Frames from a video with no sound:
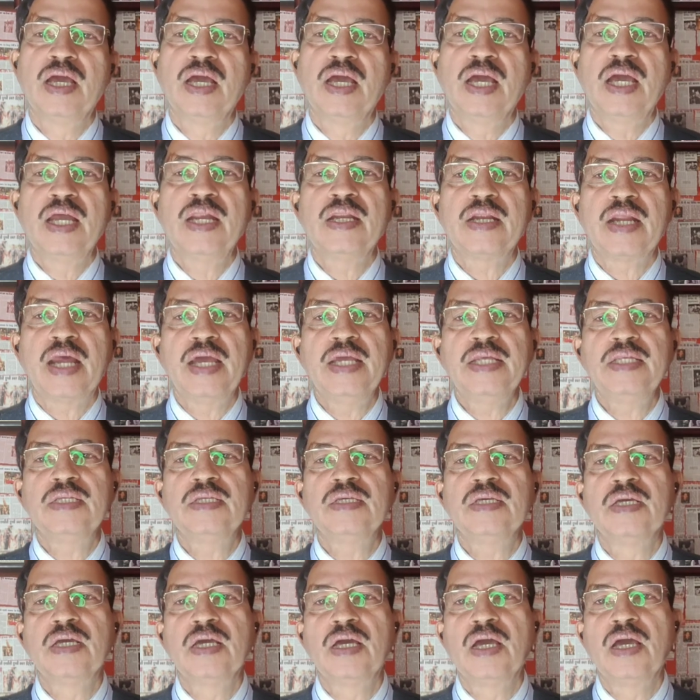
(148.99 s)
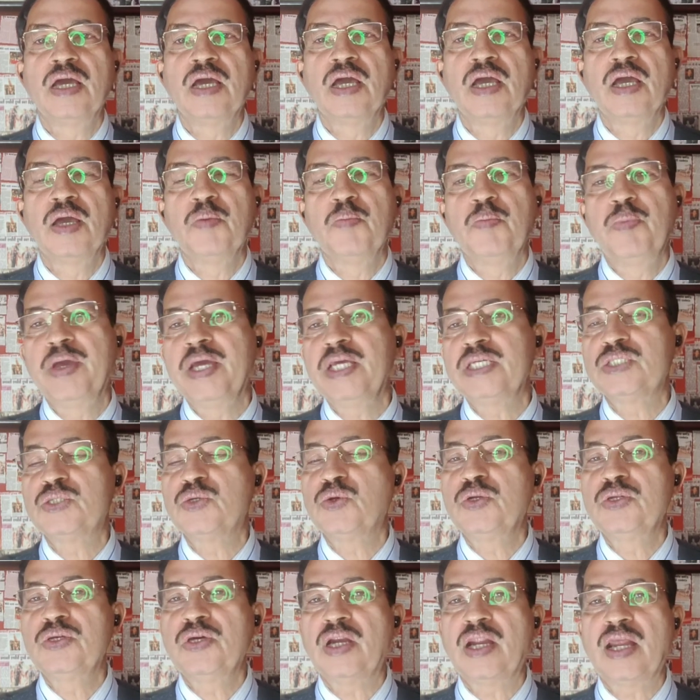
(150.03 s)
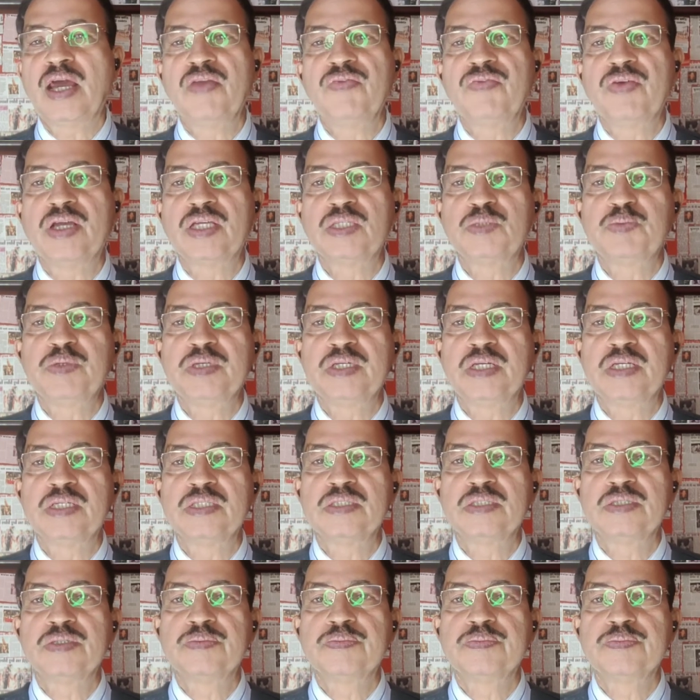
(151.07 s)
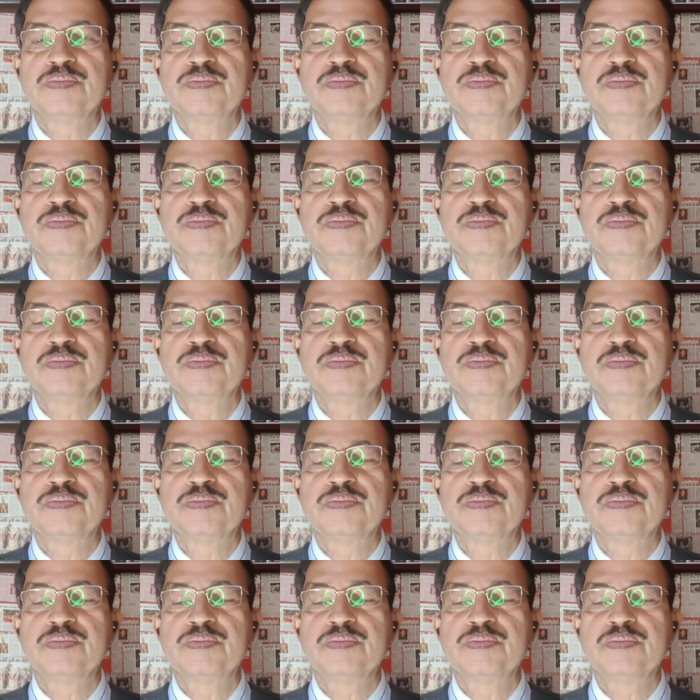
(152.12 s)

and write based on your life experience.